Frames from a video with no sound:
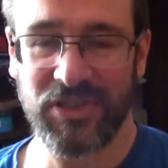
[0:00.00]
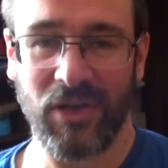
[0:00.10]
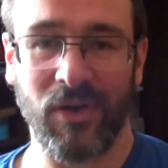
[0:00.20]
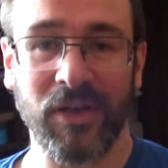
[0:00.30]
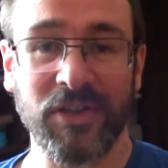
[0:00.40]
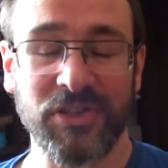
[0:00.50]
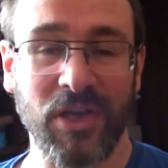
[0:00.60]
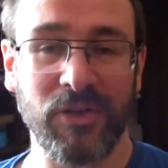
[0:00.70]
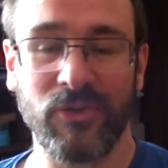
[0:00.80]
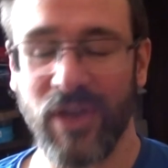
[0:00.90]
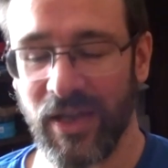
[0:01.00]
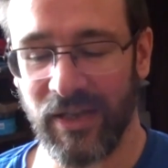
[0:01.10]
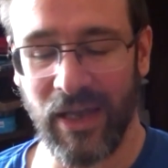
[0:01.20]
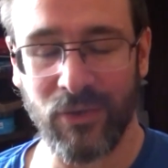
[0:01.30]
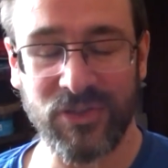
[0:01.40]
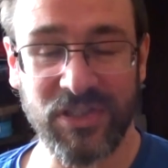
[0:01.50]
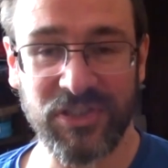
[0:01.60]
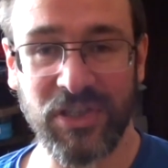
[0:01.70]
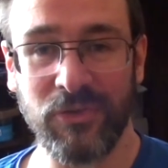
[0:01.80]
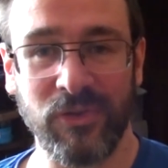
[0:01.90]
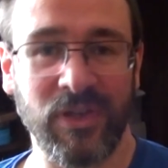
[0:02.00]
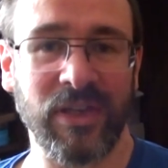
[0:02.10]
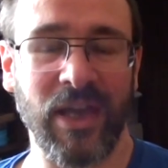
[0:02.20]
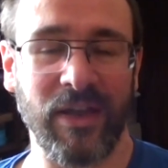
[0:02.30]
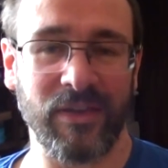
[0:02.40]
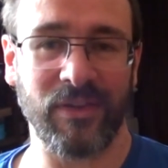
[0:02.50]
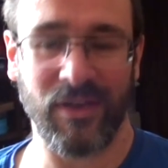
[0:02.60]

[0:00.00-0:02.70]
So I'm going to show you that now, just so you can get